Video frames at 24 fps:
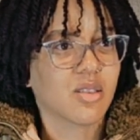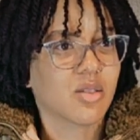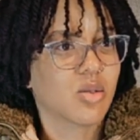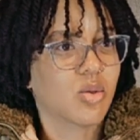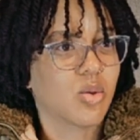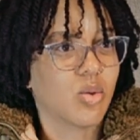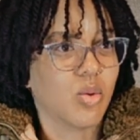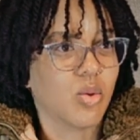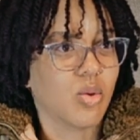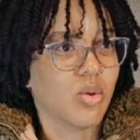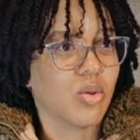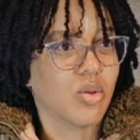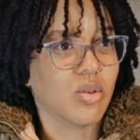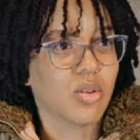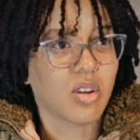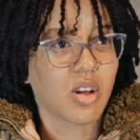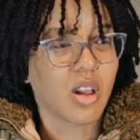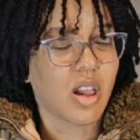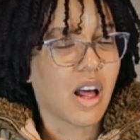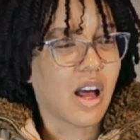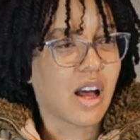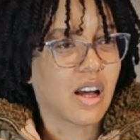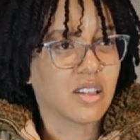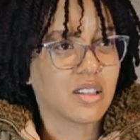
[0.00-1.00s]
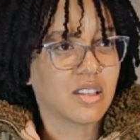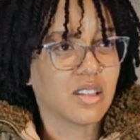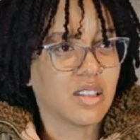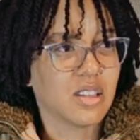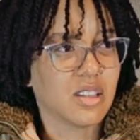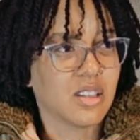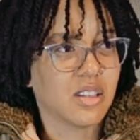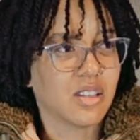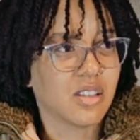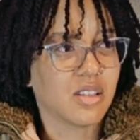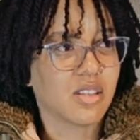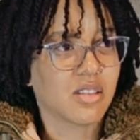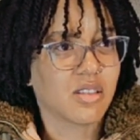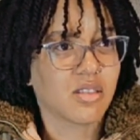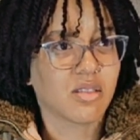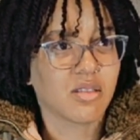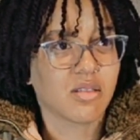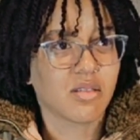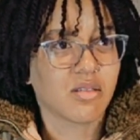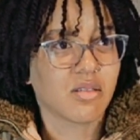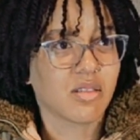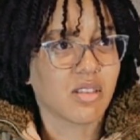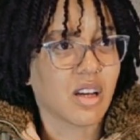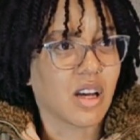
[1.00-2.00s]
school classes,
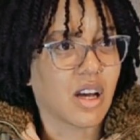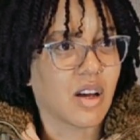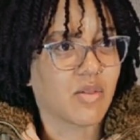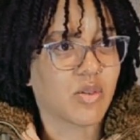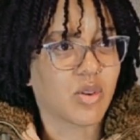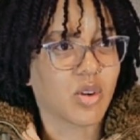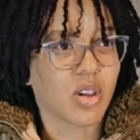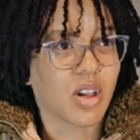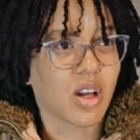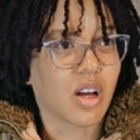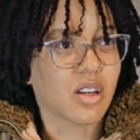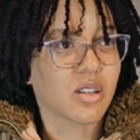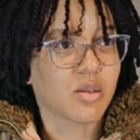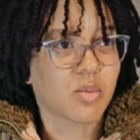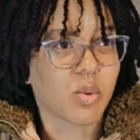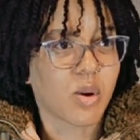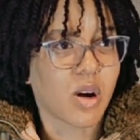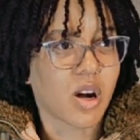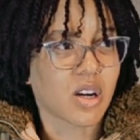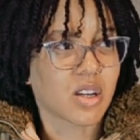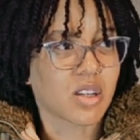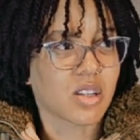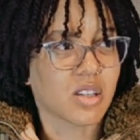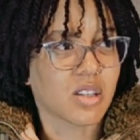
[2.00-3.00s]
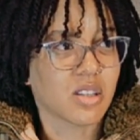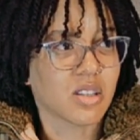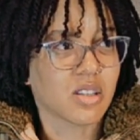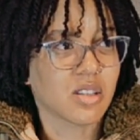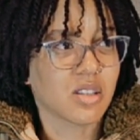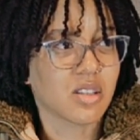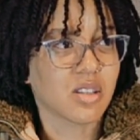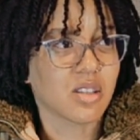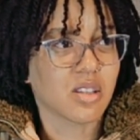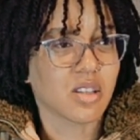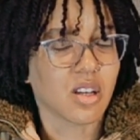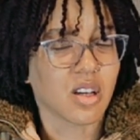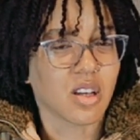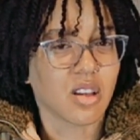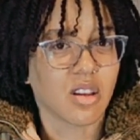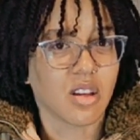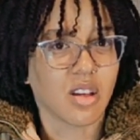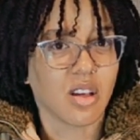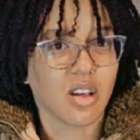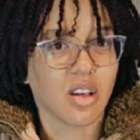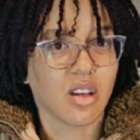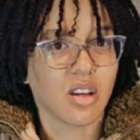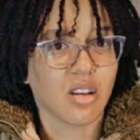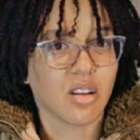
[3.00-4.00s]
after class practice,
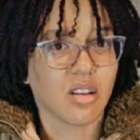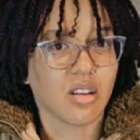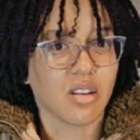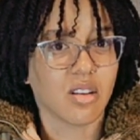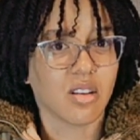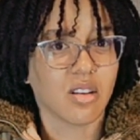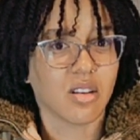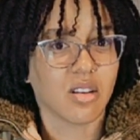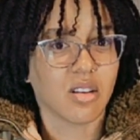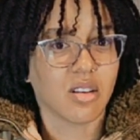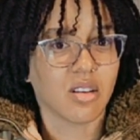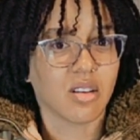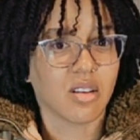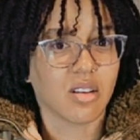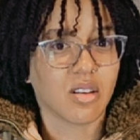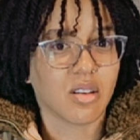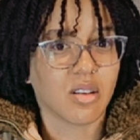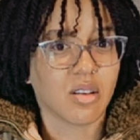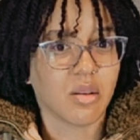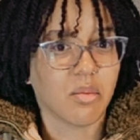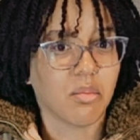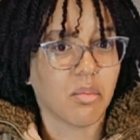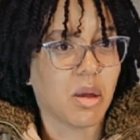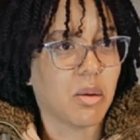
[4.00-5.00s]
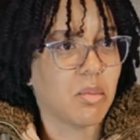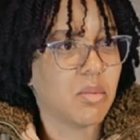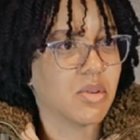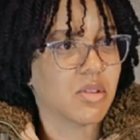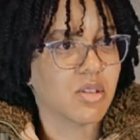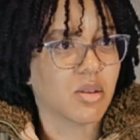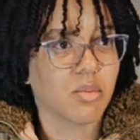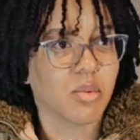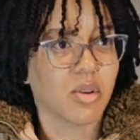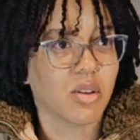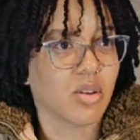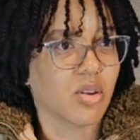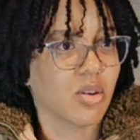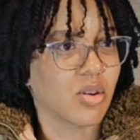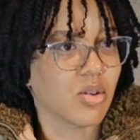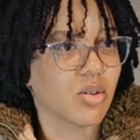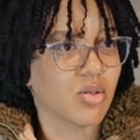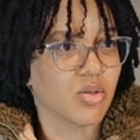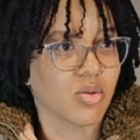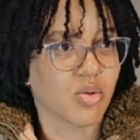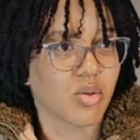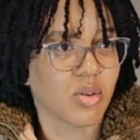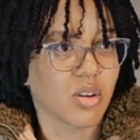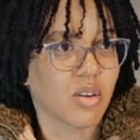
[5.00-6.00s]
and then maybe some
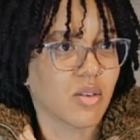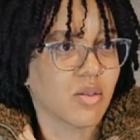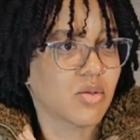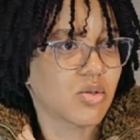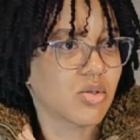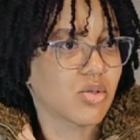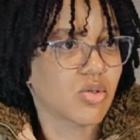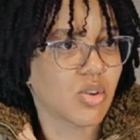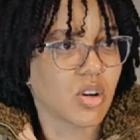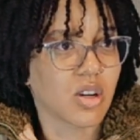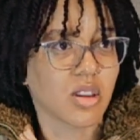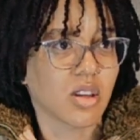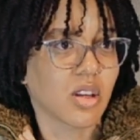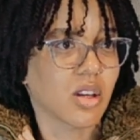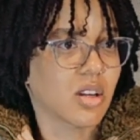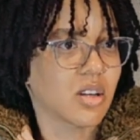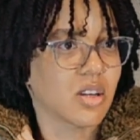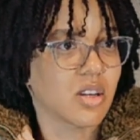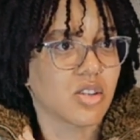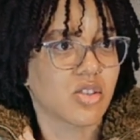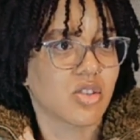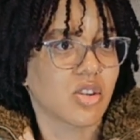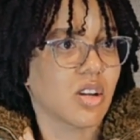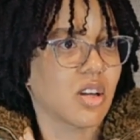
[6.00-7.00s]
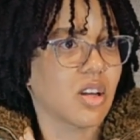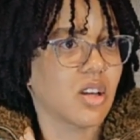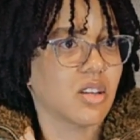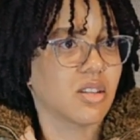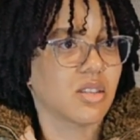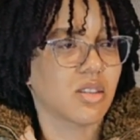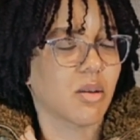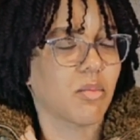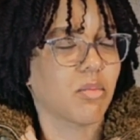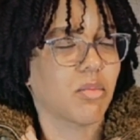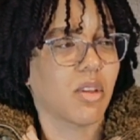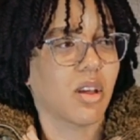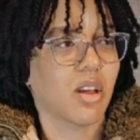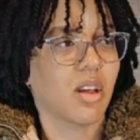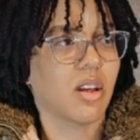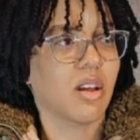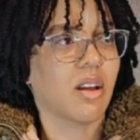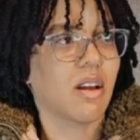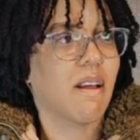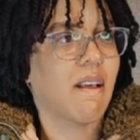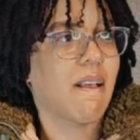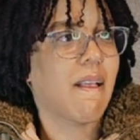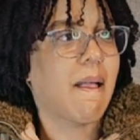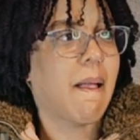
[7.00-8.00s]
other sort of strength and conditioning
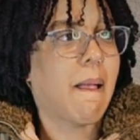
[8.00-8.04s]
something.